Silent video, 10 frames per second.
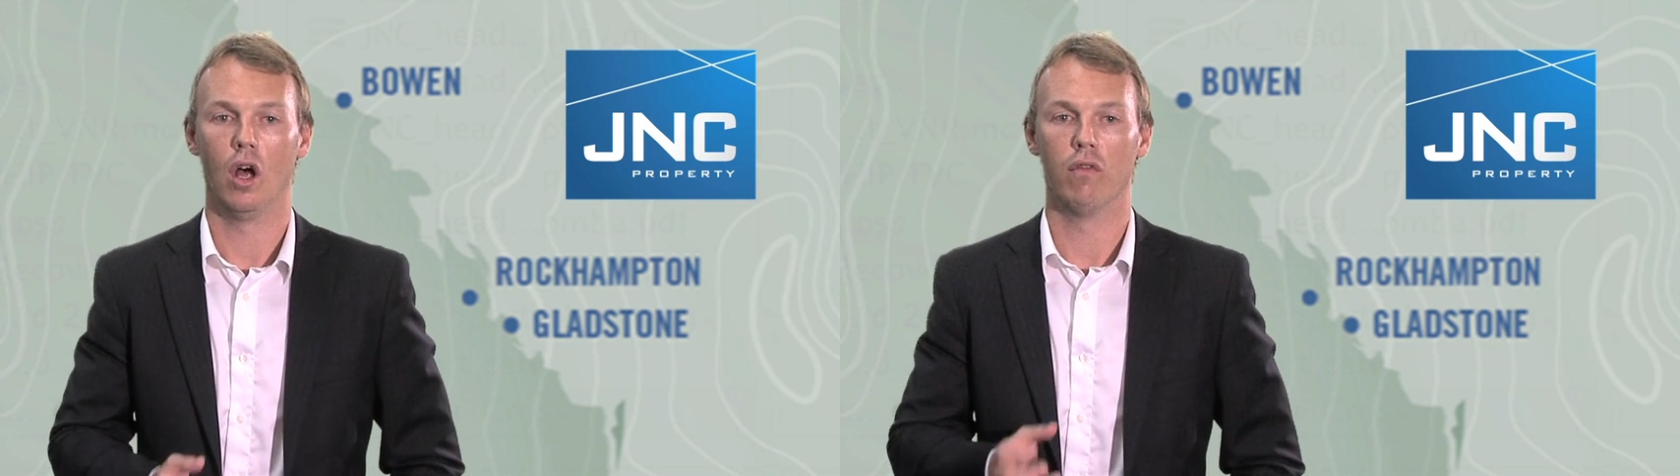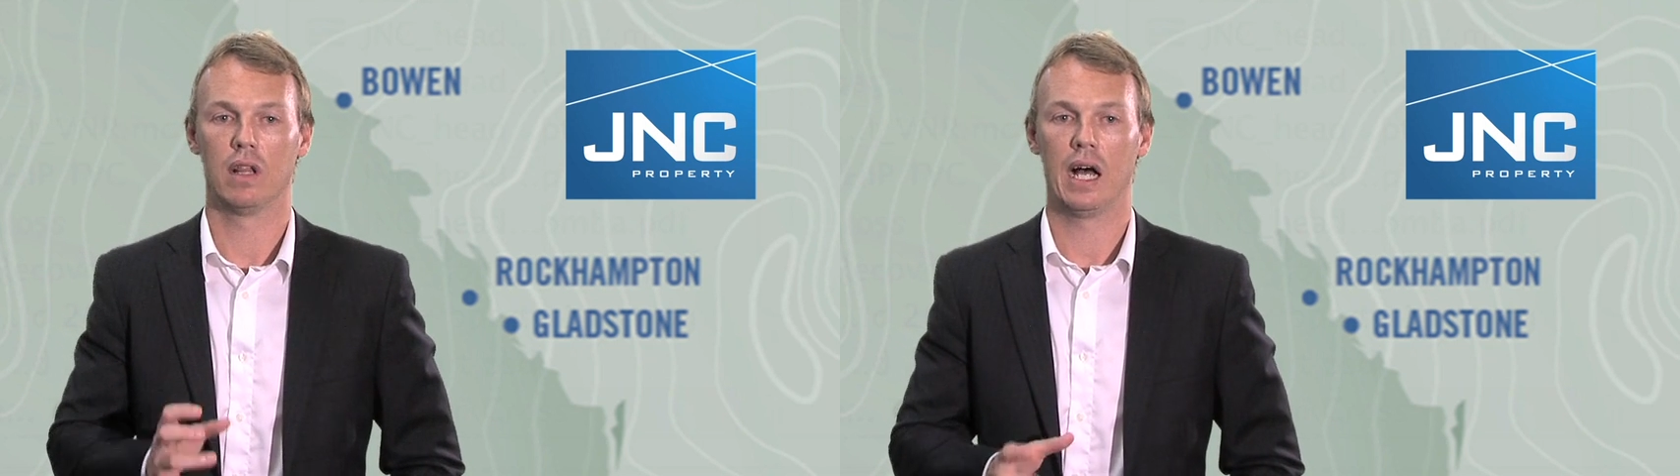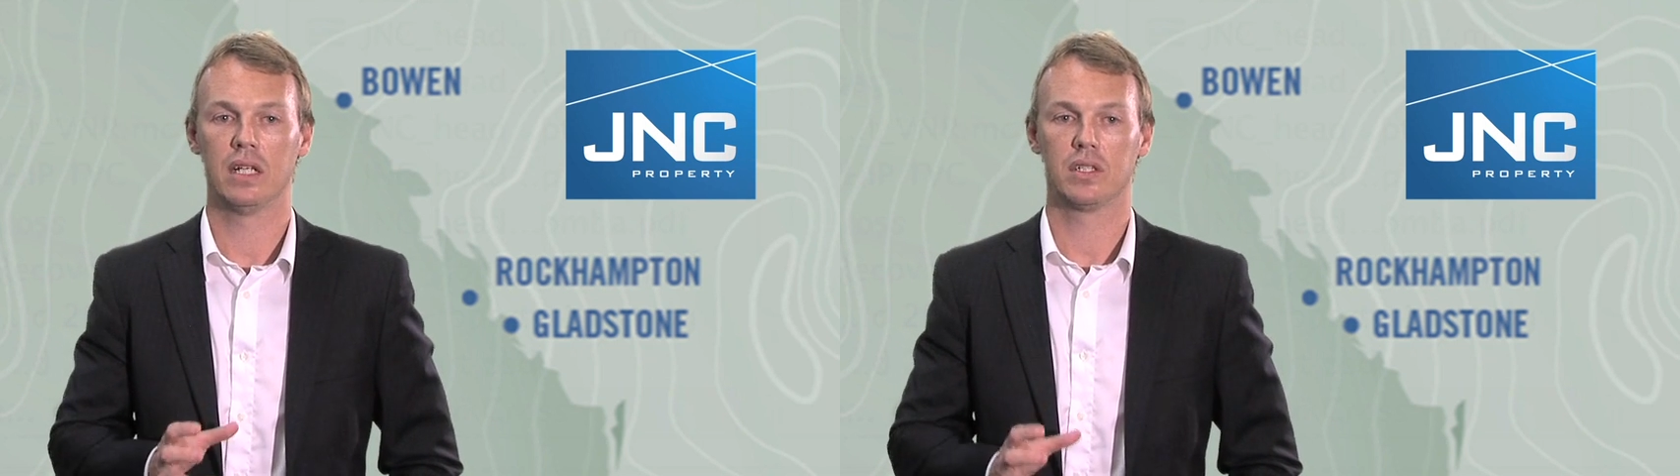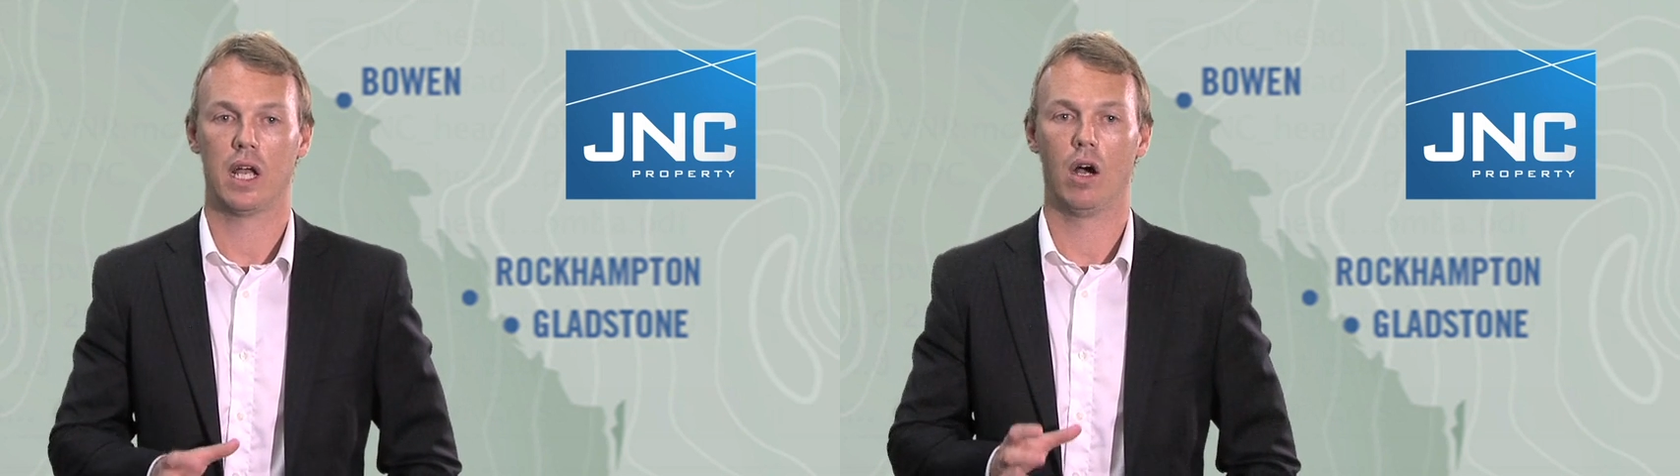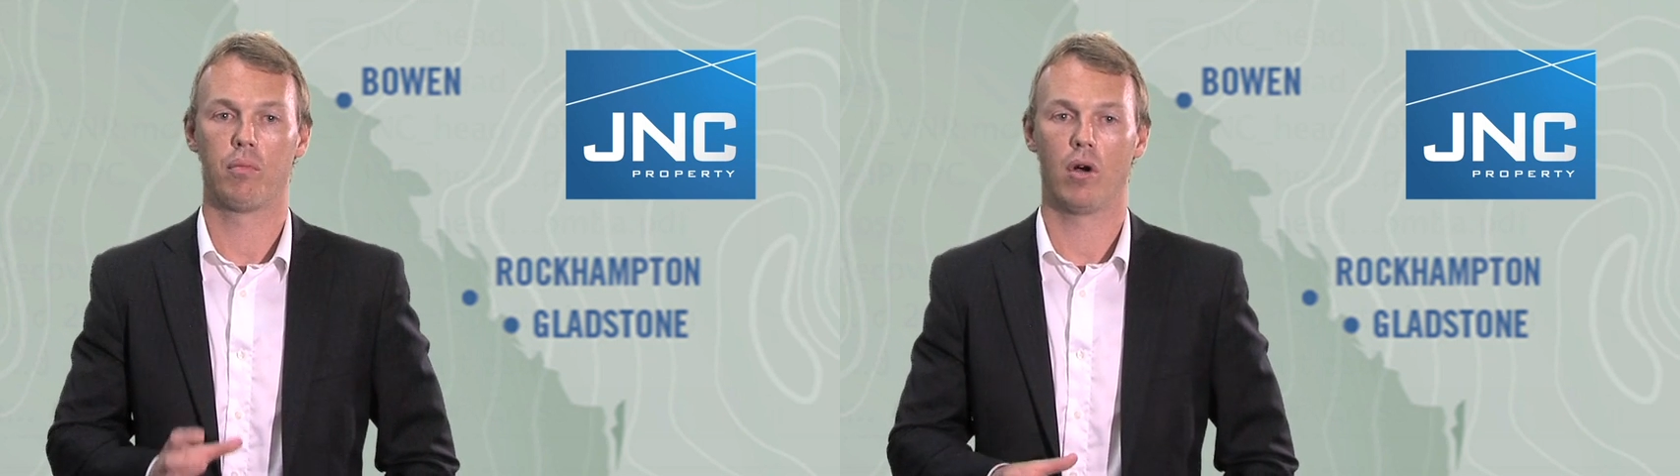of
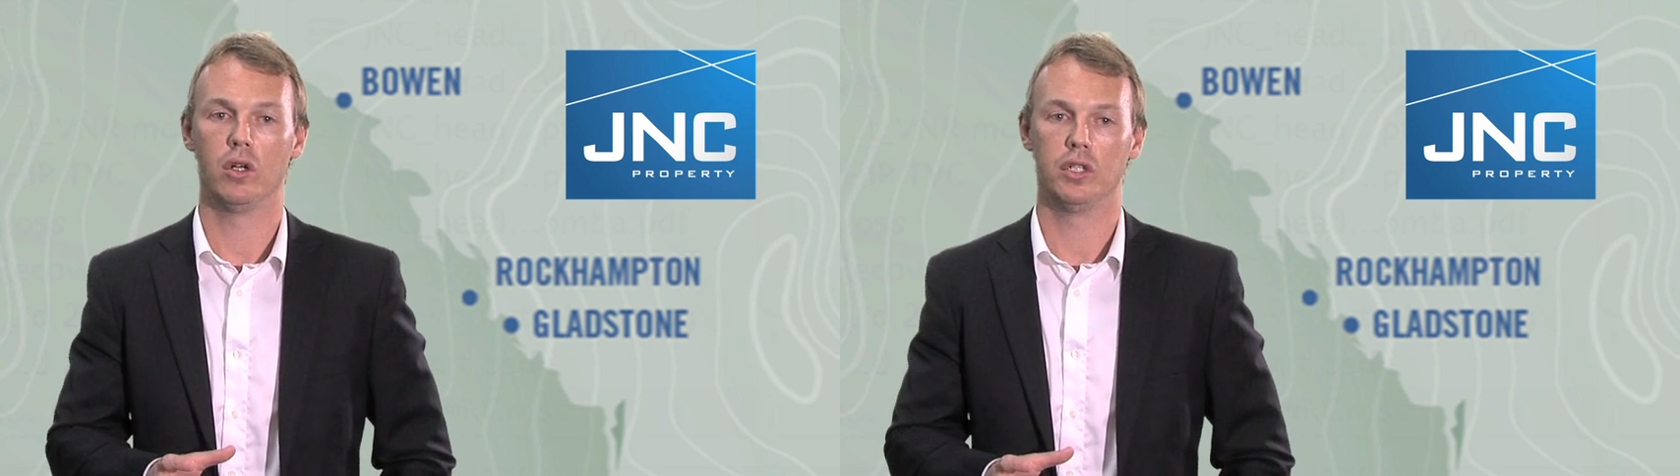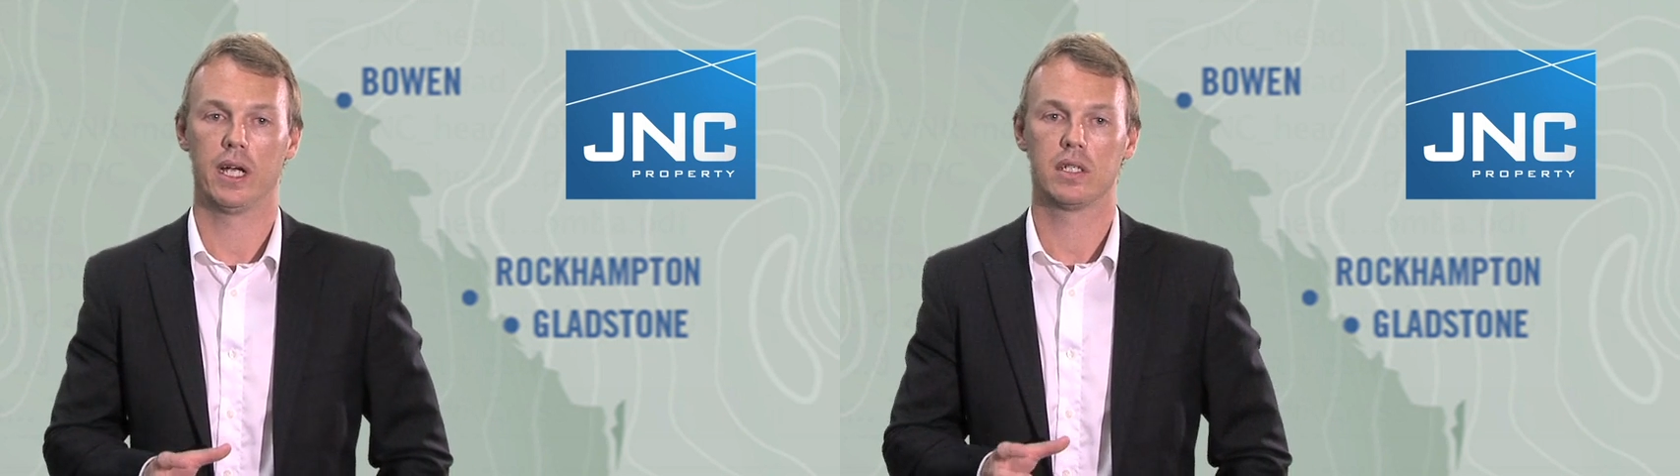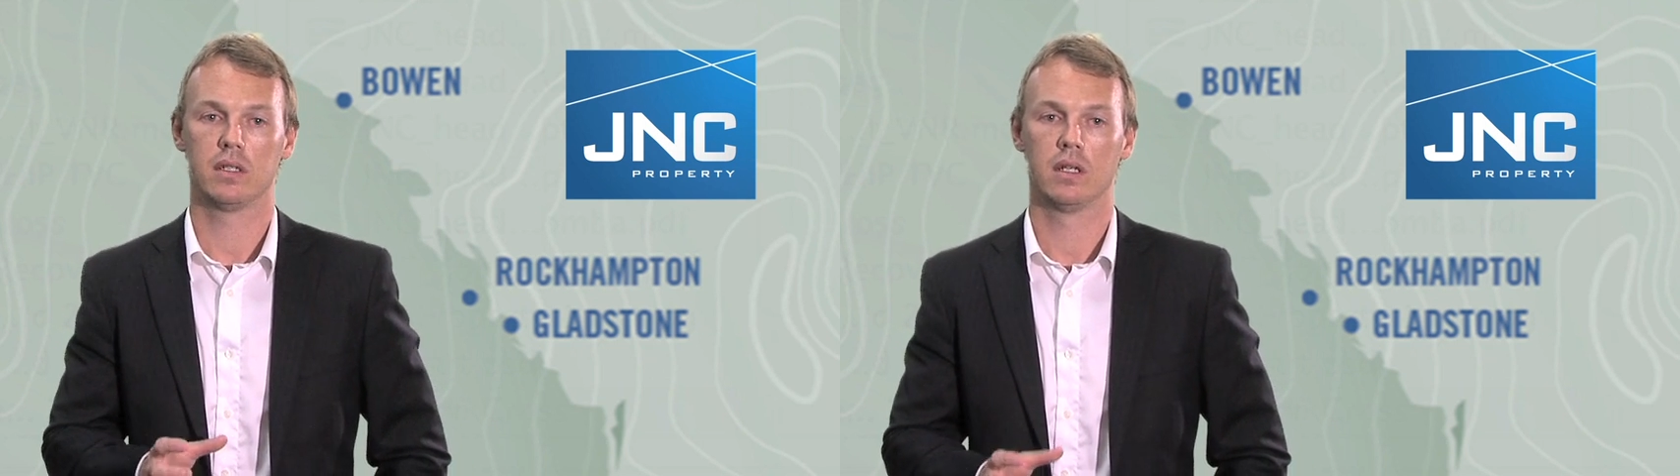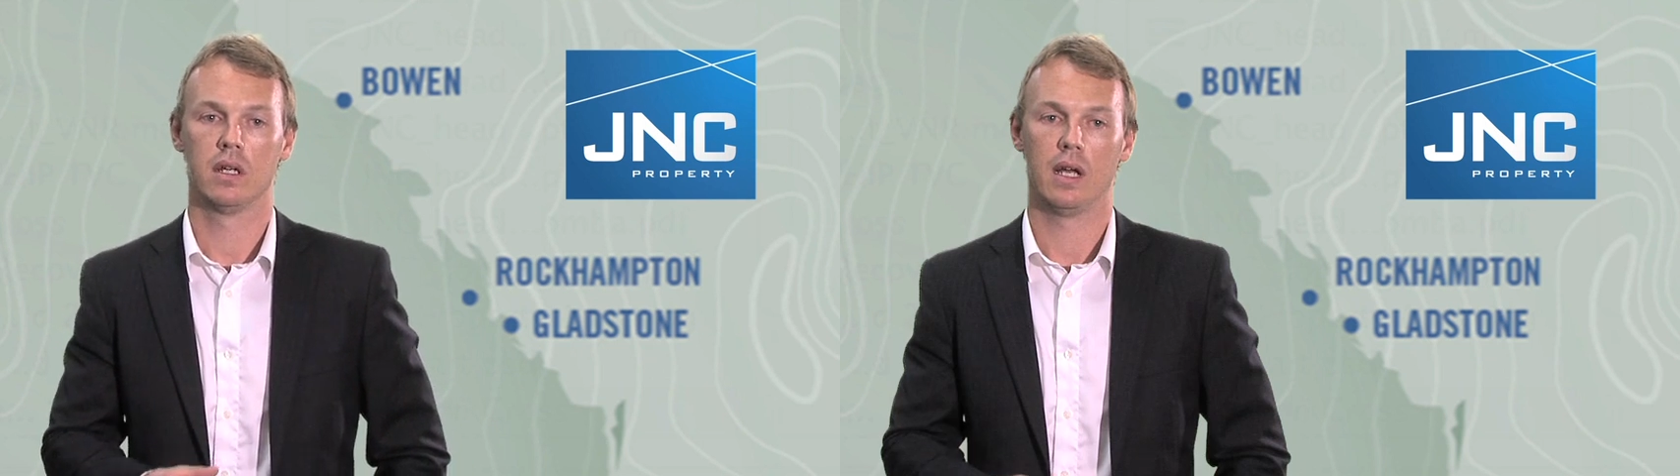large-scale projects